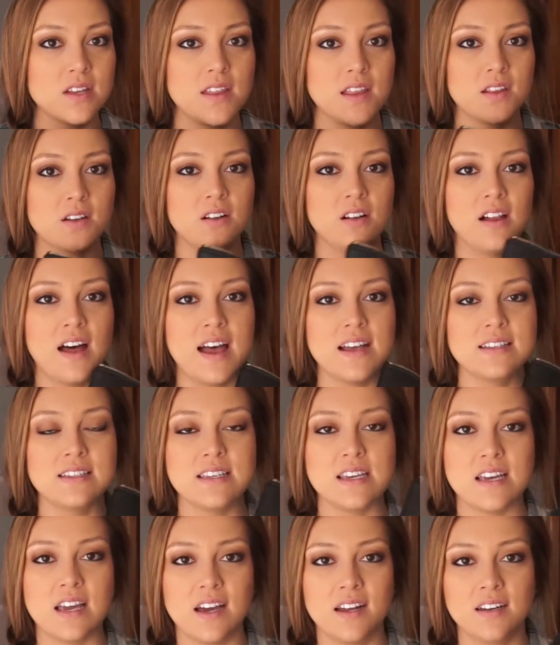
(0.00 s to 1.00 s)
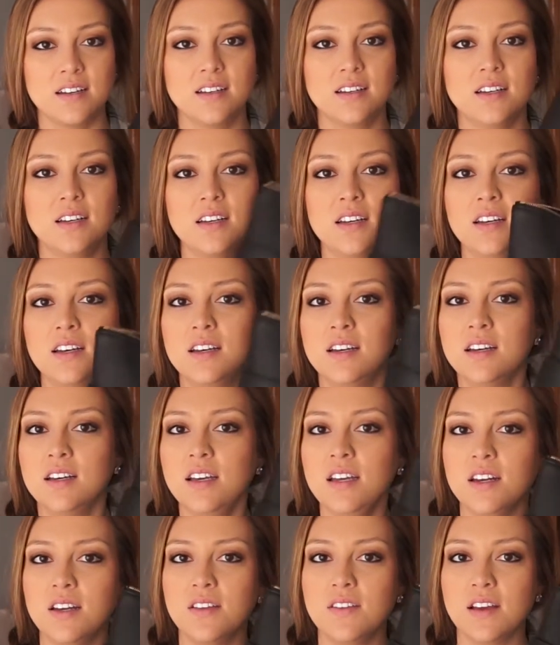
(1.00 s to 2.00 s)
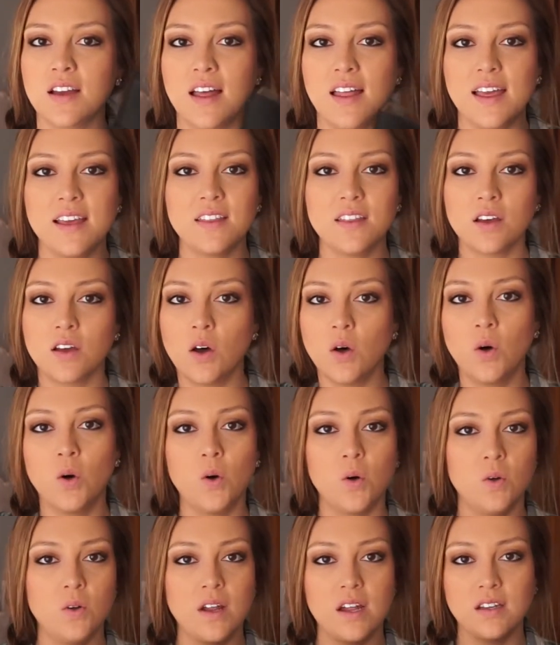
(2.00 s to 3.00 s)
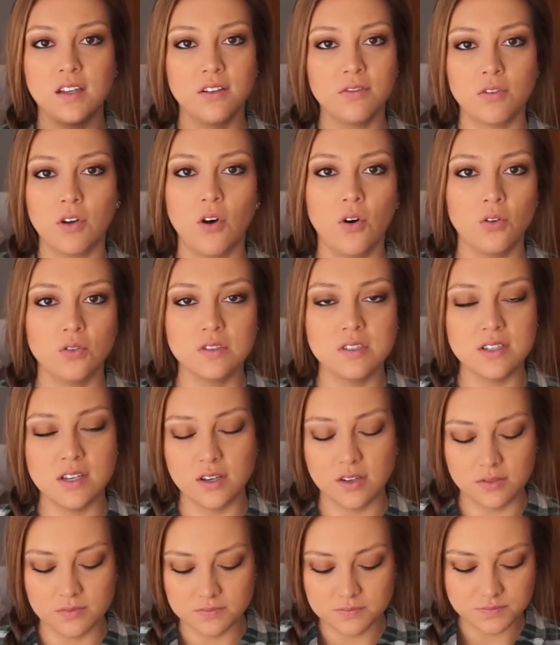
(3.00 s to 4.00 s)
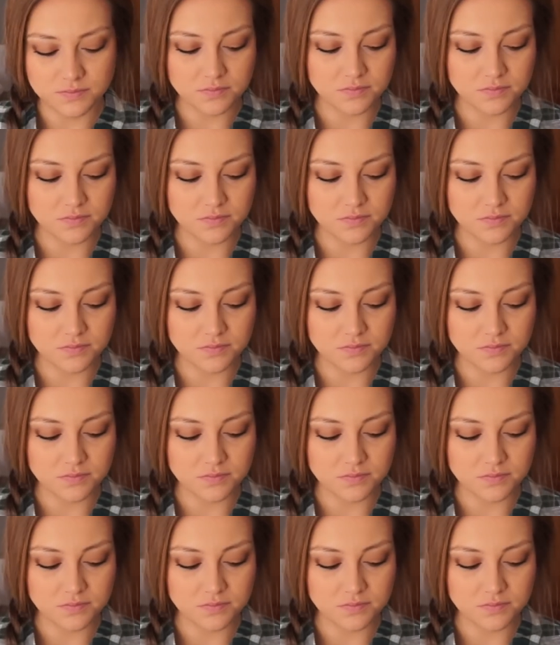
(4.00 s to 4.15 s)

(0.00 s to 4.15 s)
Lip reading: I think they're classy, kind of, you know, I like the gold. I love gold. So,